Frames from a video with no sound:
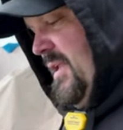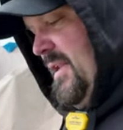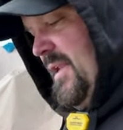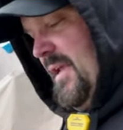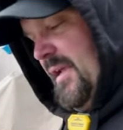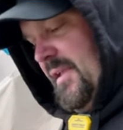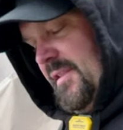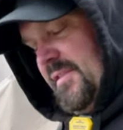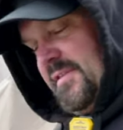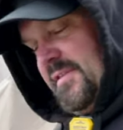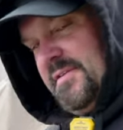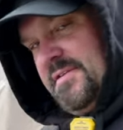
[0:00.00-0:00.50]

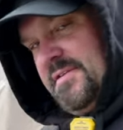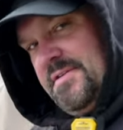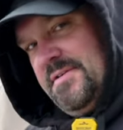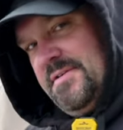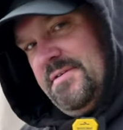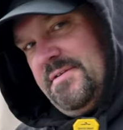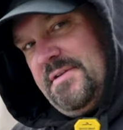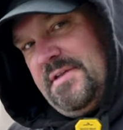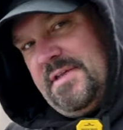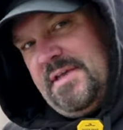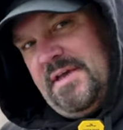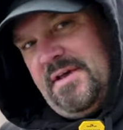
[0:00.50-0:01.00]
connect the
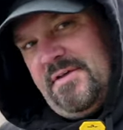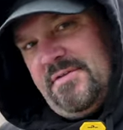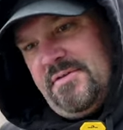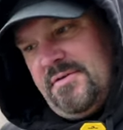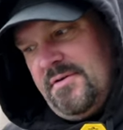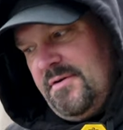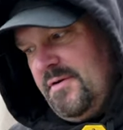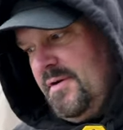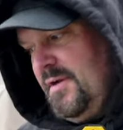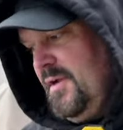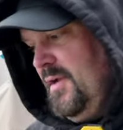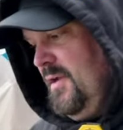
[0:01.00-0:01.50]
two
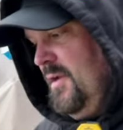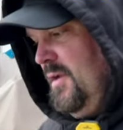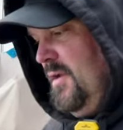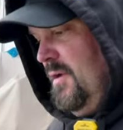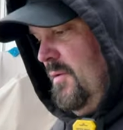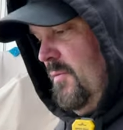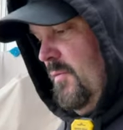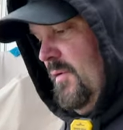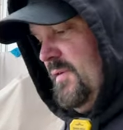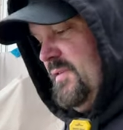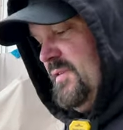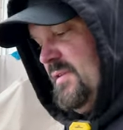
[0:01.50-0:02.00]
together
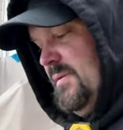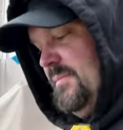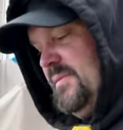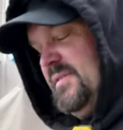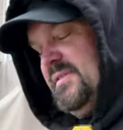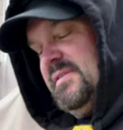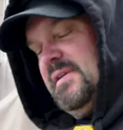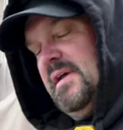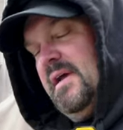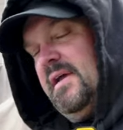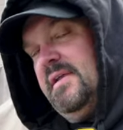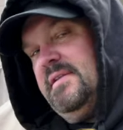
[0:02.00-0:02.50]
with some
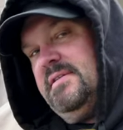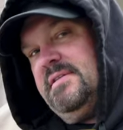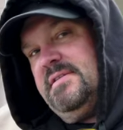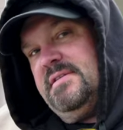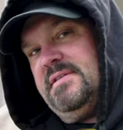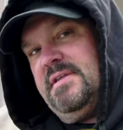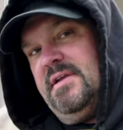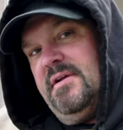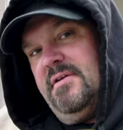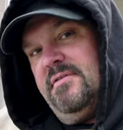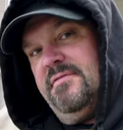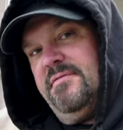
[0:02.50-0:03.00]
side
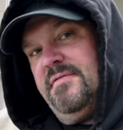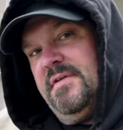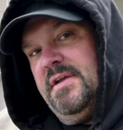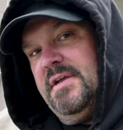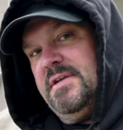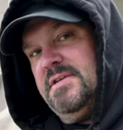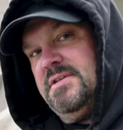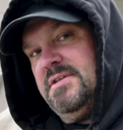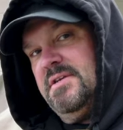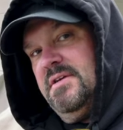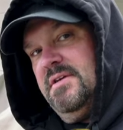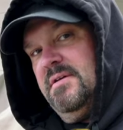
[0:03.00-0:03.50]
stair
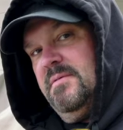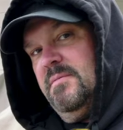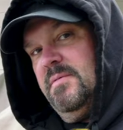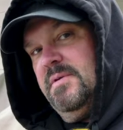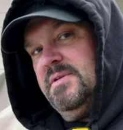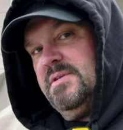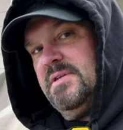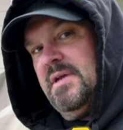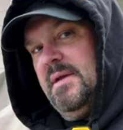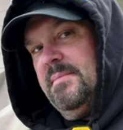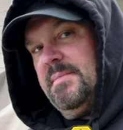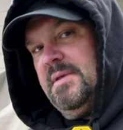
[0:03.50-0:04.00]
fascia,
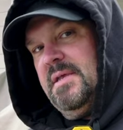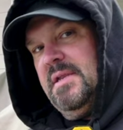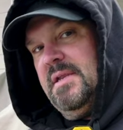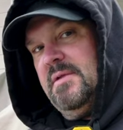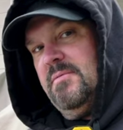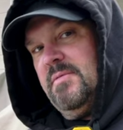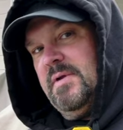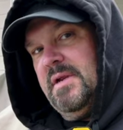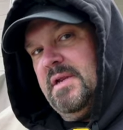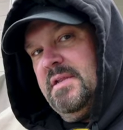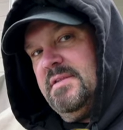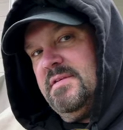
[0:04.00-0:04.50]
which I'm getting
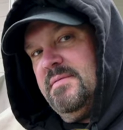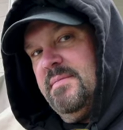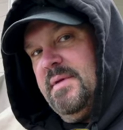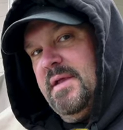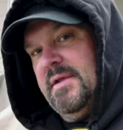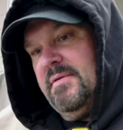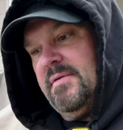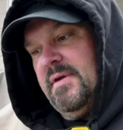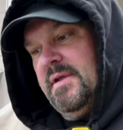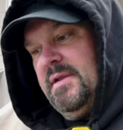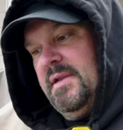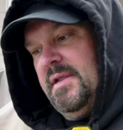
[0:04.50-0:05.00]
ready to
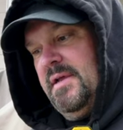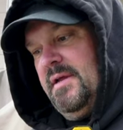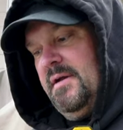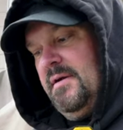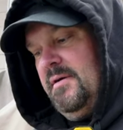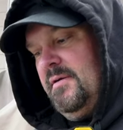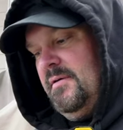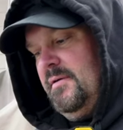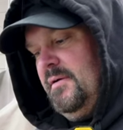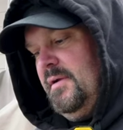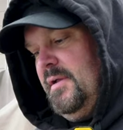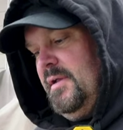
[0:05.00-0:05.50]
make right
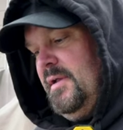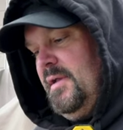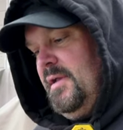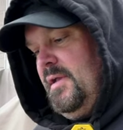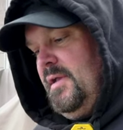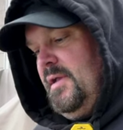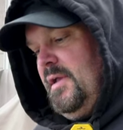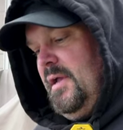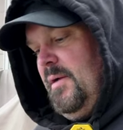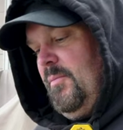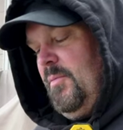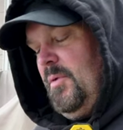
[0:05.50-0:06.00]
now.
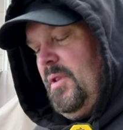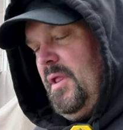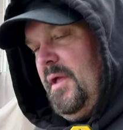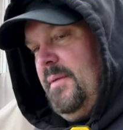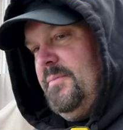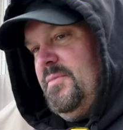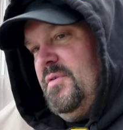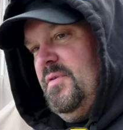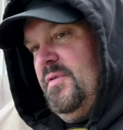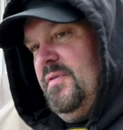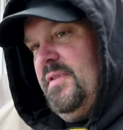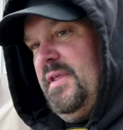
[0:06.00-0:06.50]
And while I'm
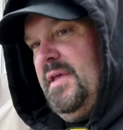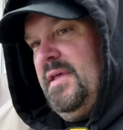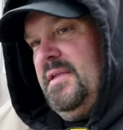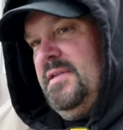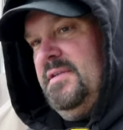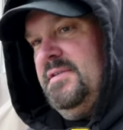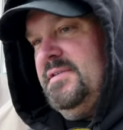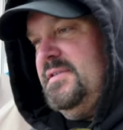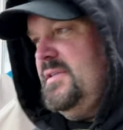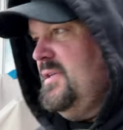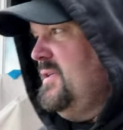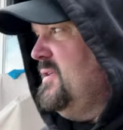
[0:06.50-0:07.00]
doing that,
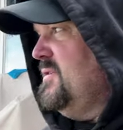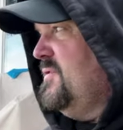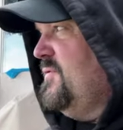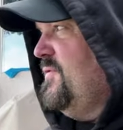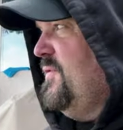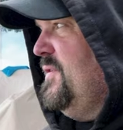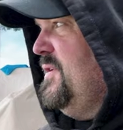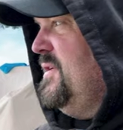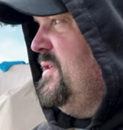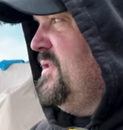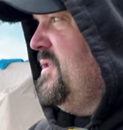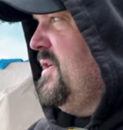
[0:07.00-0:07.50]
Nazi is
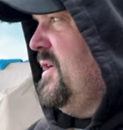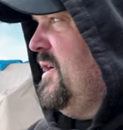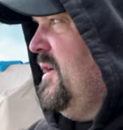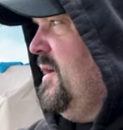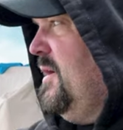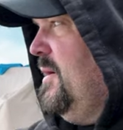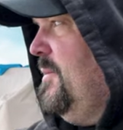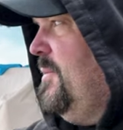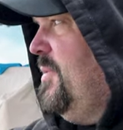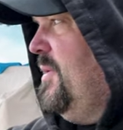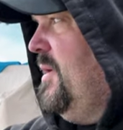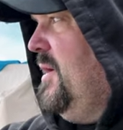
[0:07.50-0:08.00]
finishing
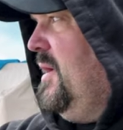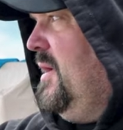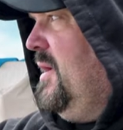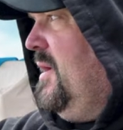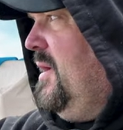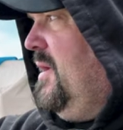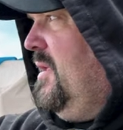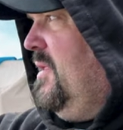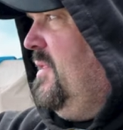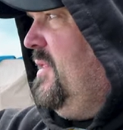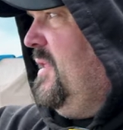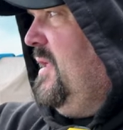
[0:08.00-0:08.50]
up
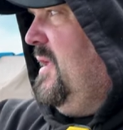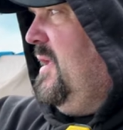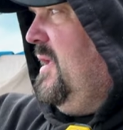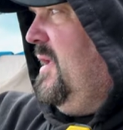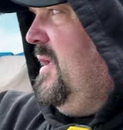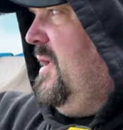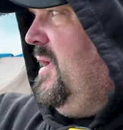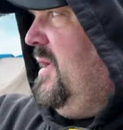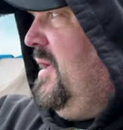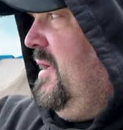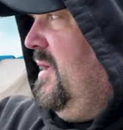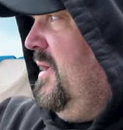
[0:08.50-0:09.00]

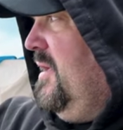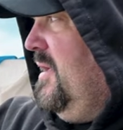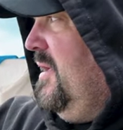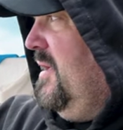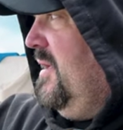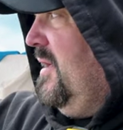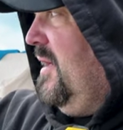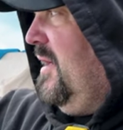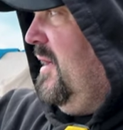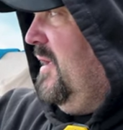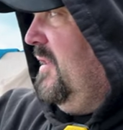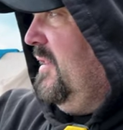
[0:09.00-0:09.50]
the
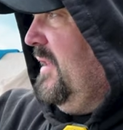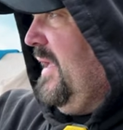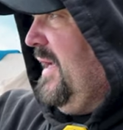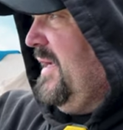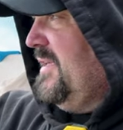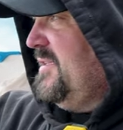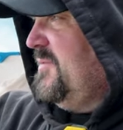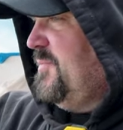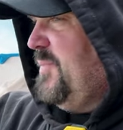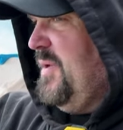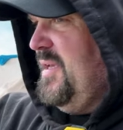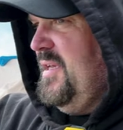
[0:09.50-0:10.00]
uh,
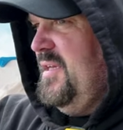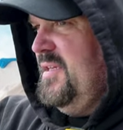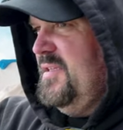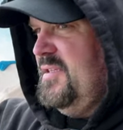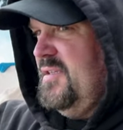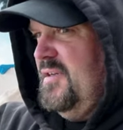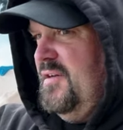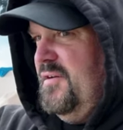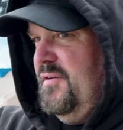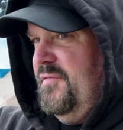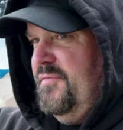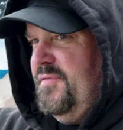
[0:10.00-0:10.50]
last piece
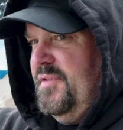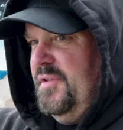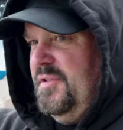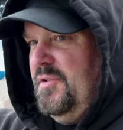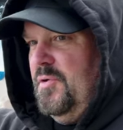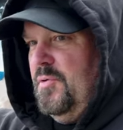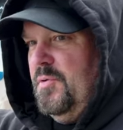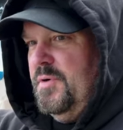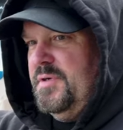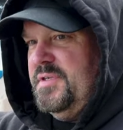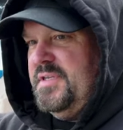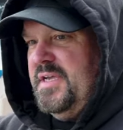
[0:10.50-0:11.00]
of the
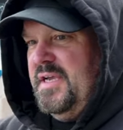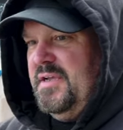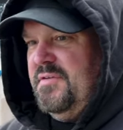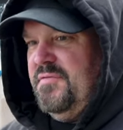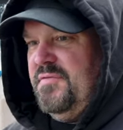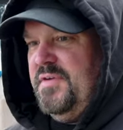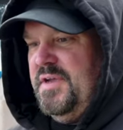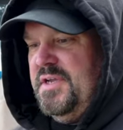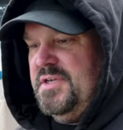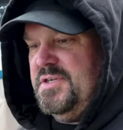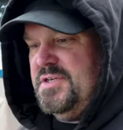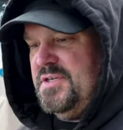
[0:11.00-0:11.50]
lower deck
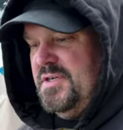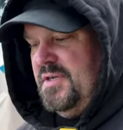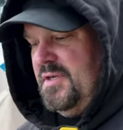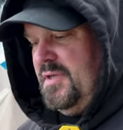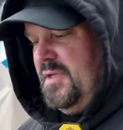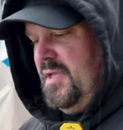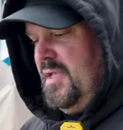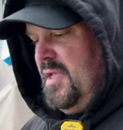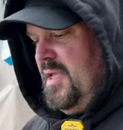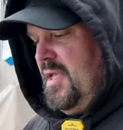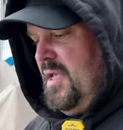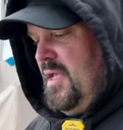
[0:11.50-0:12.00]
fascia.
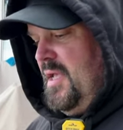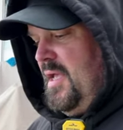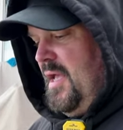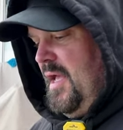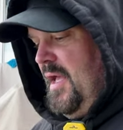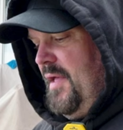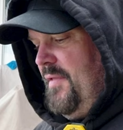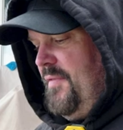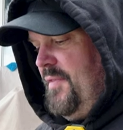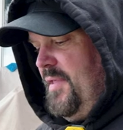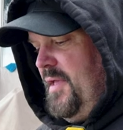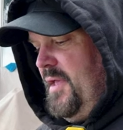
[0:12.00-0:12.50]

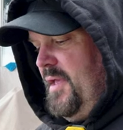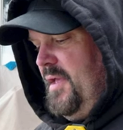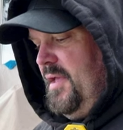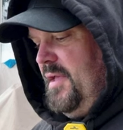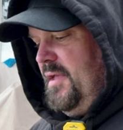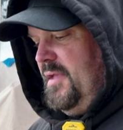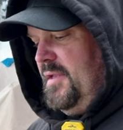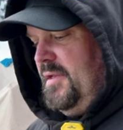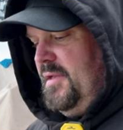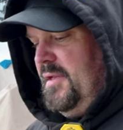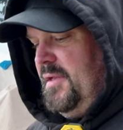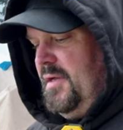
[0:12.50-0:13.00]
And
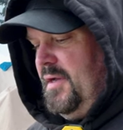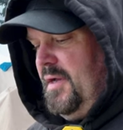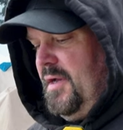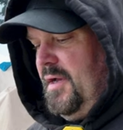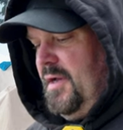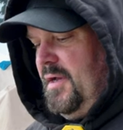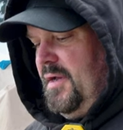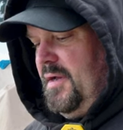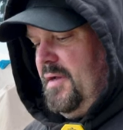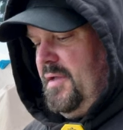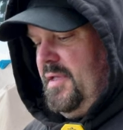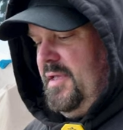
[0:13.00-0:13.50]
then
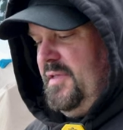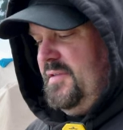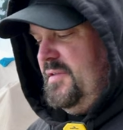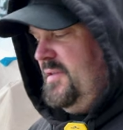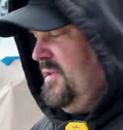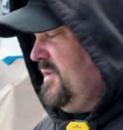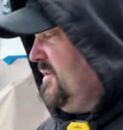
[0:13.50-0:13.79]
uh, he's